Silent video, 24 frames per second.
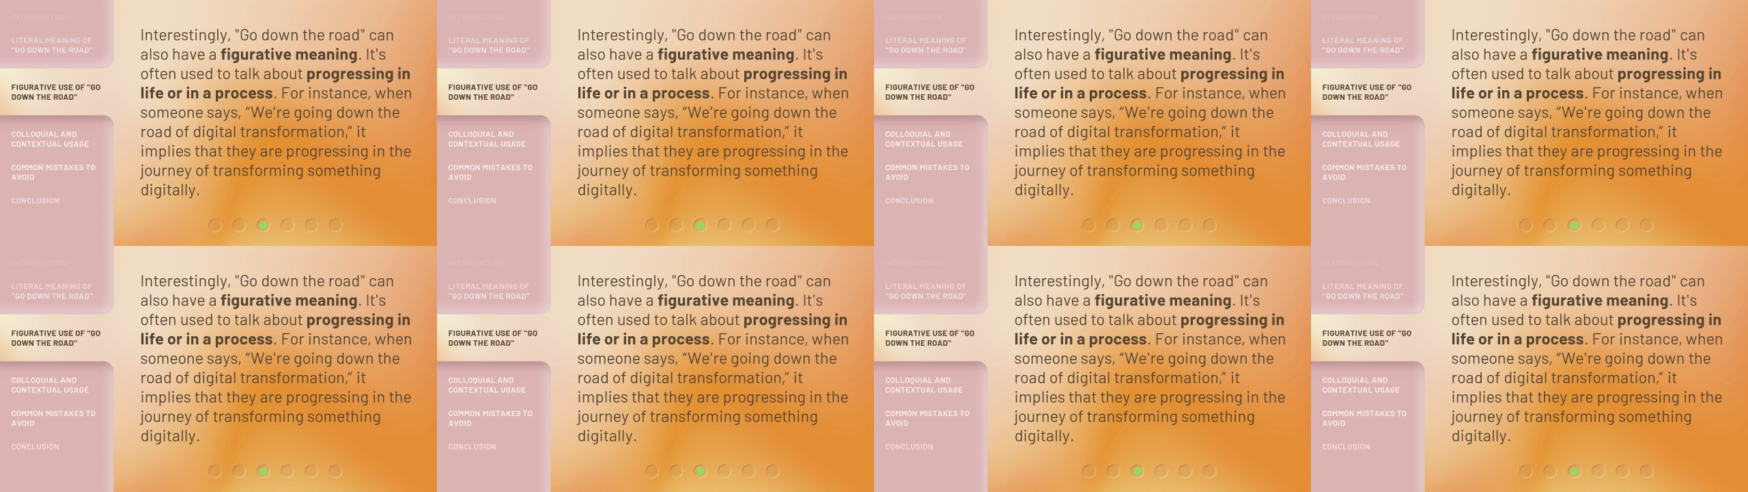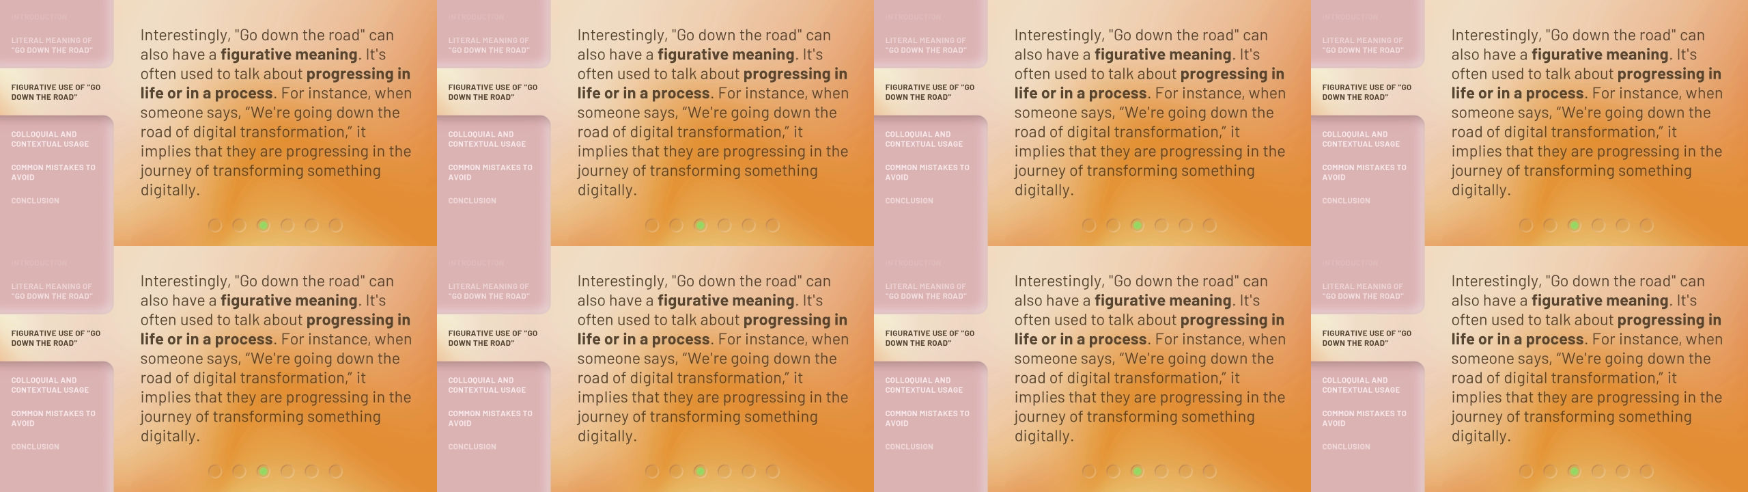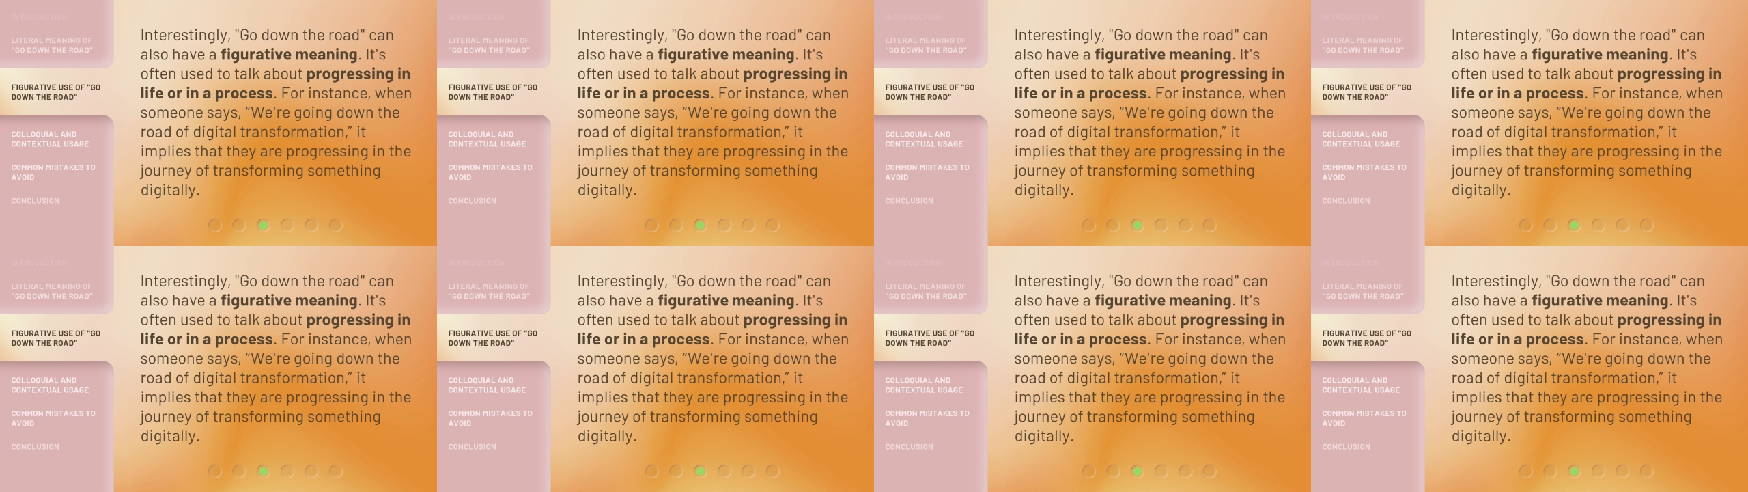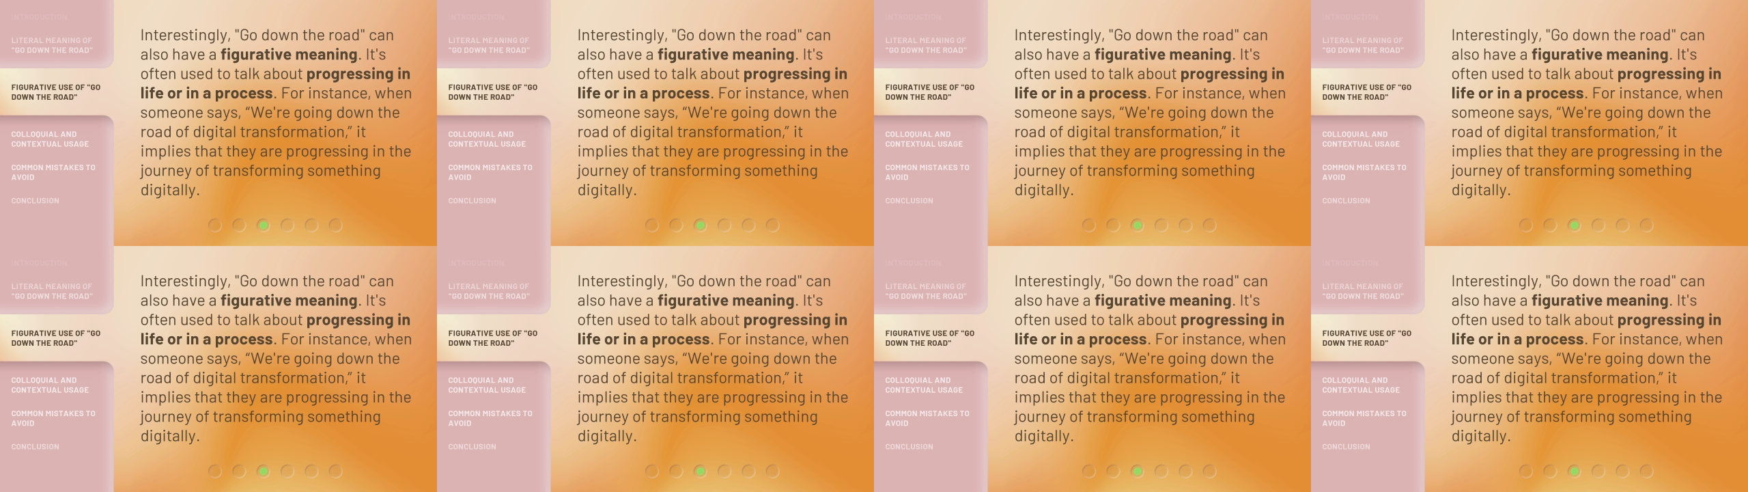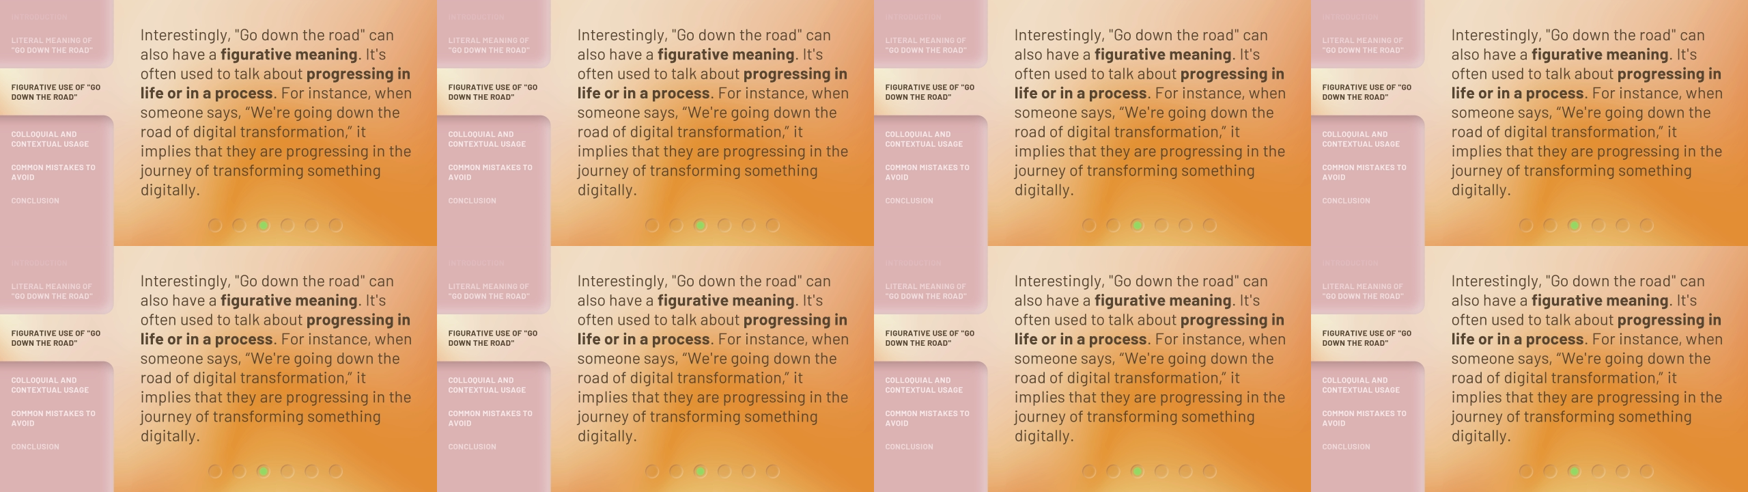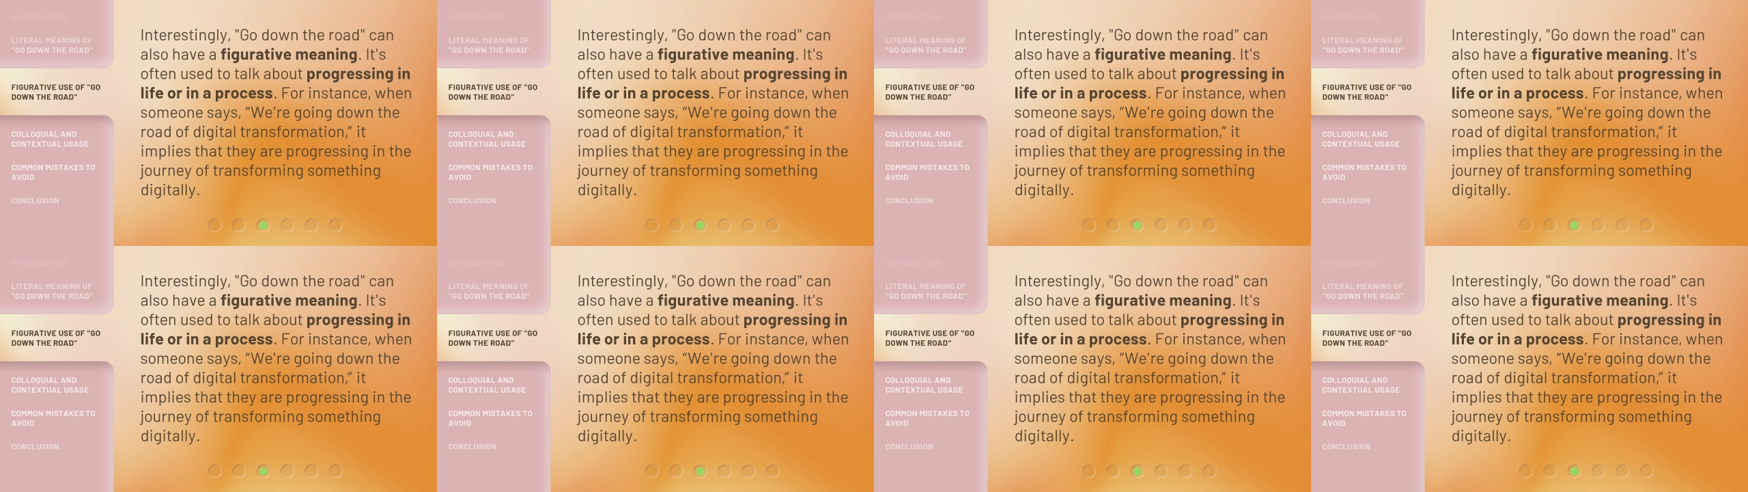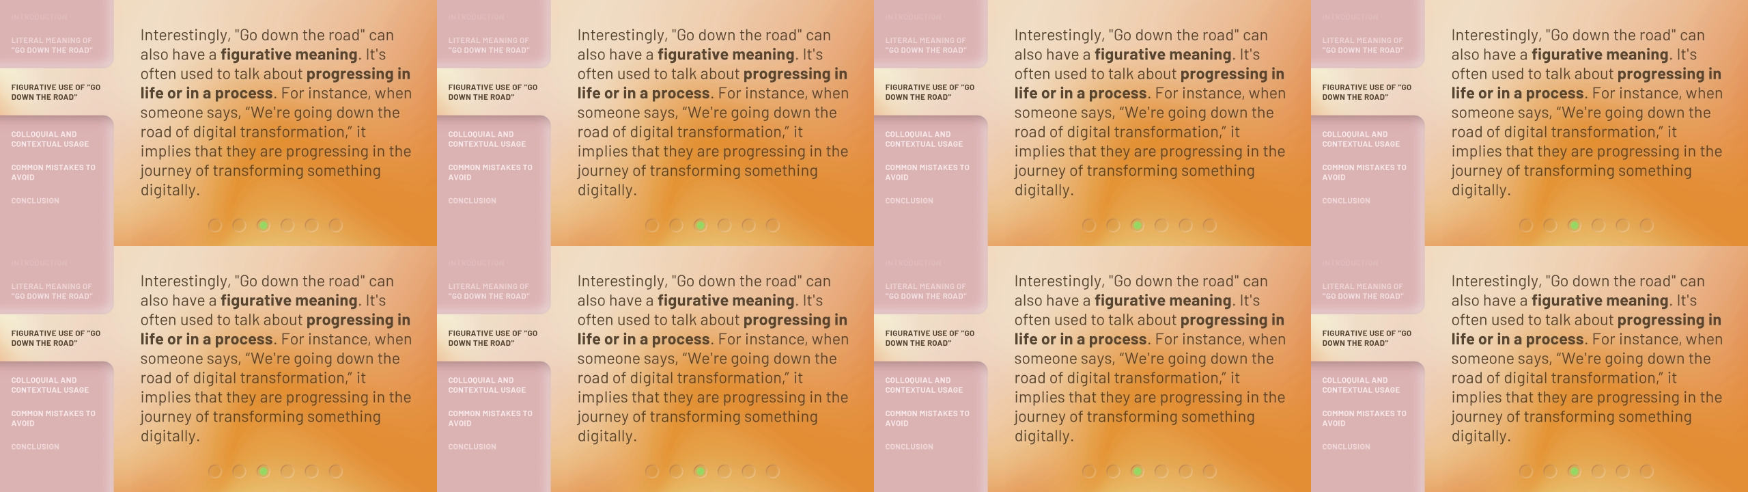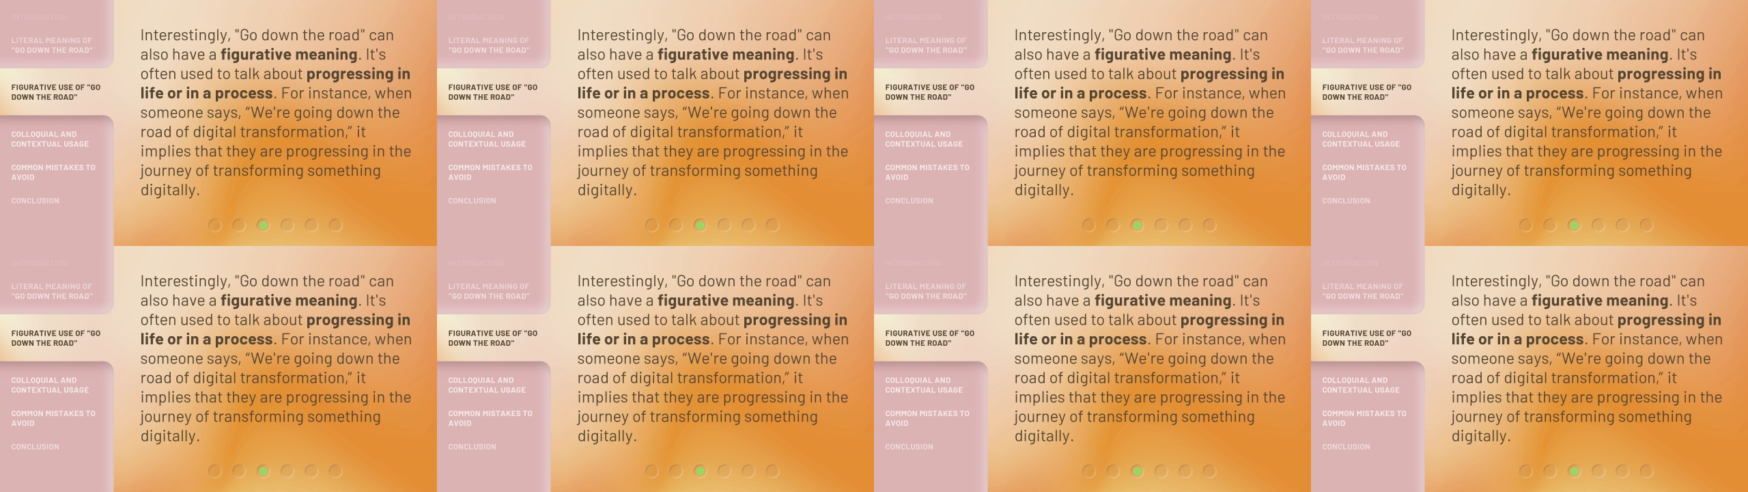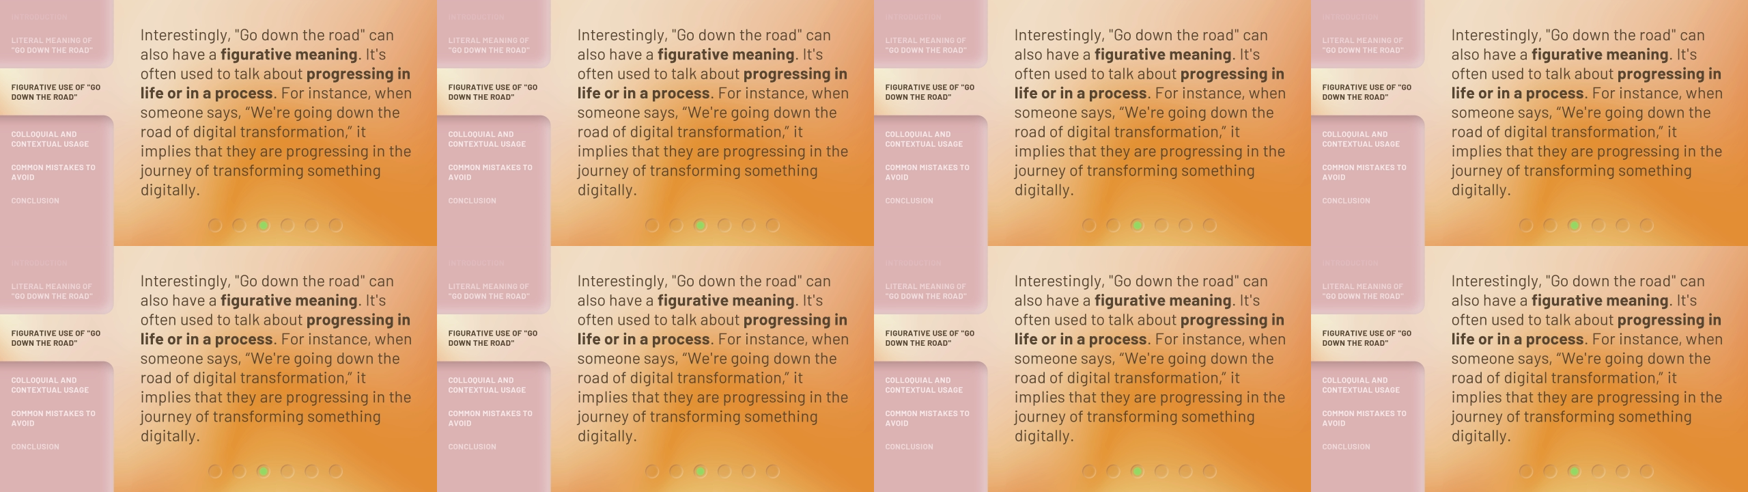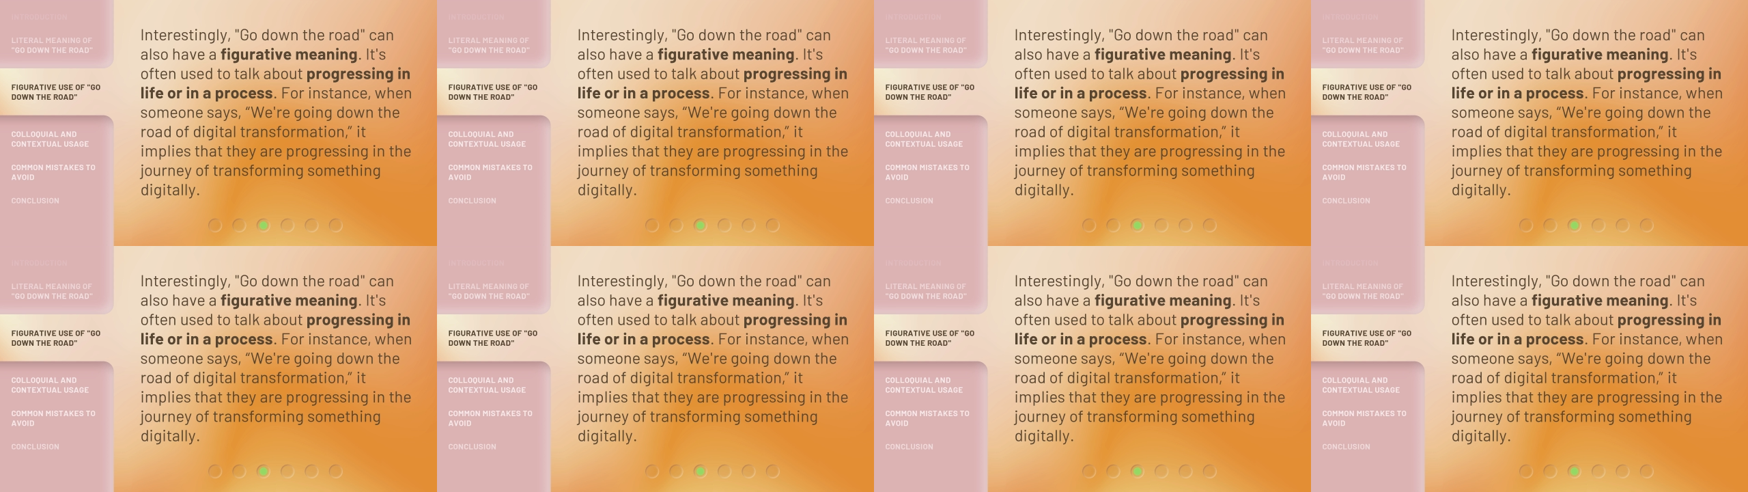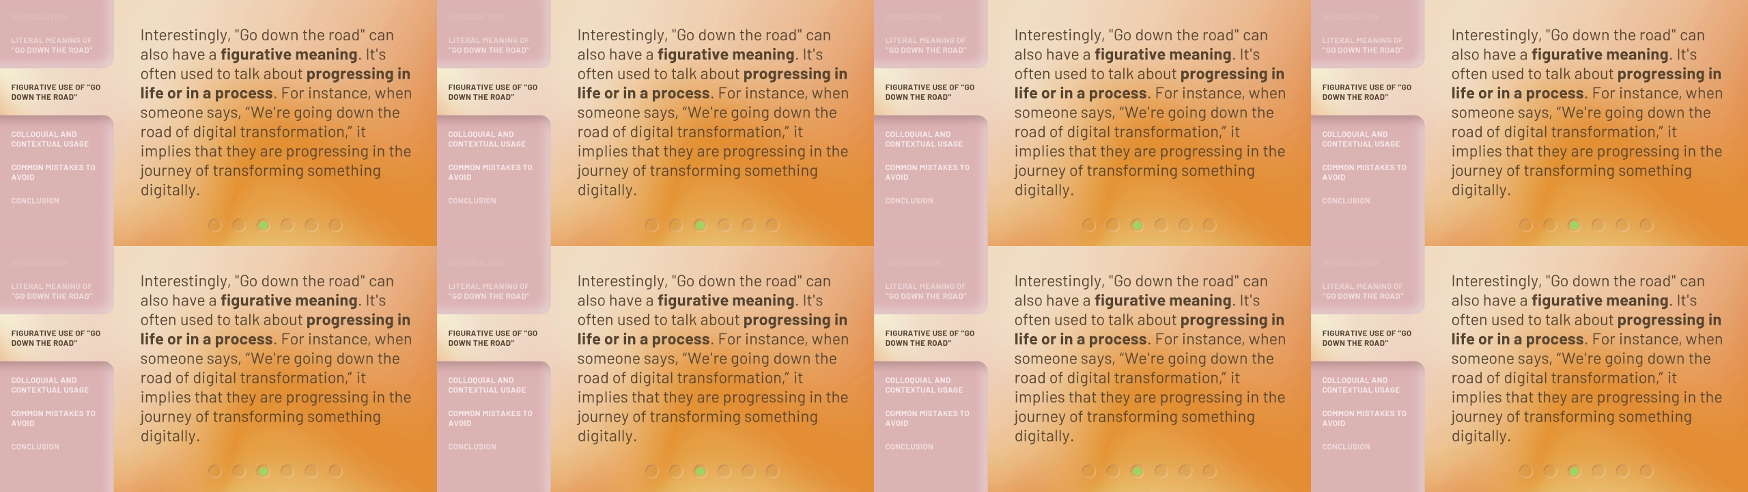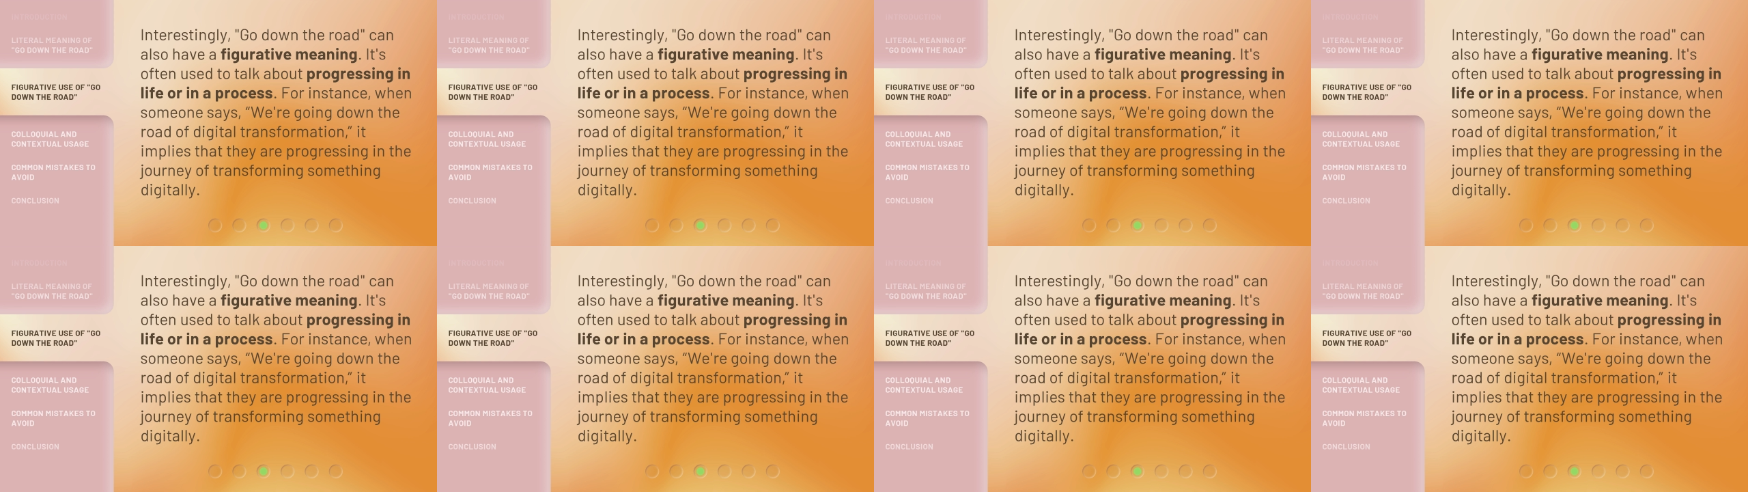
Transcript: [unreadable: no face in view]